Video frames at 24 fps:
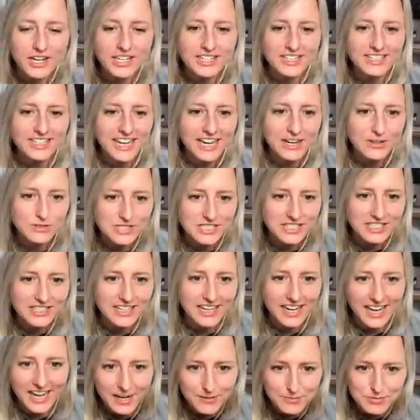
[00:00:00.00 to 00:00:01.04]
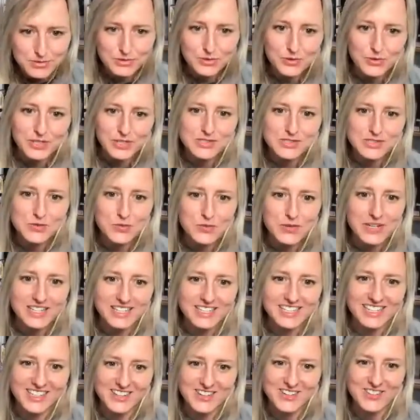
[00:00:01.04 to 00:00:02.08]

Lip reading: and counting absolutely is a win